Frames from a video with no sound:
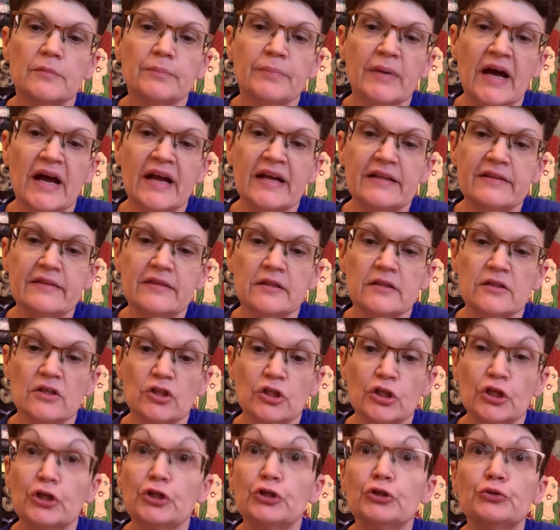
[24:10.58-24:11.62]
paint the
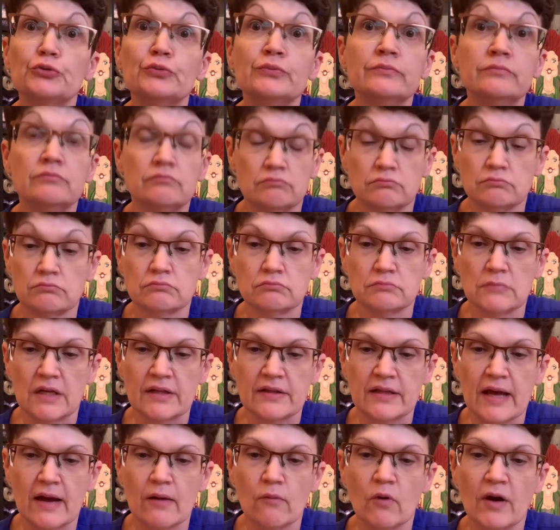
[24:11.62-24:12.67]
glue.
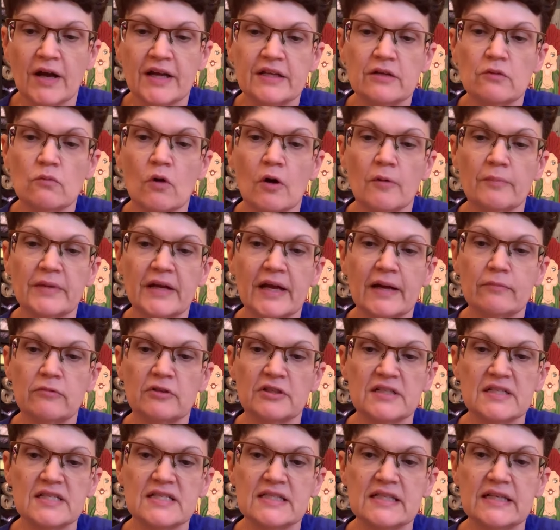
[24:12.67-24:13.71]
And that way you won't be able
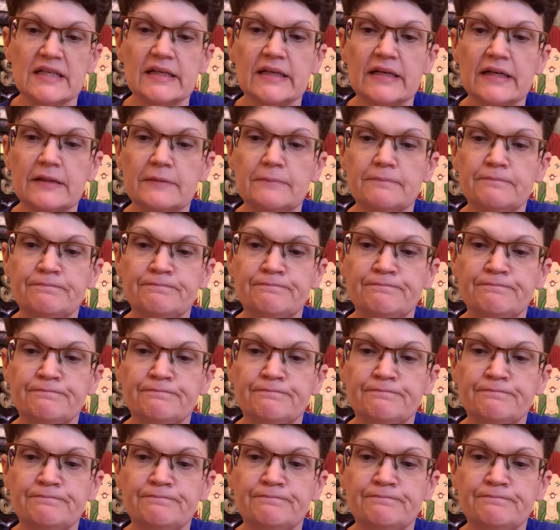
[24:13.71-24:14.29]
to see it.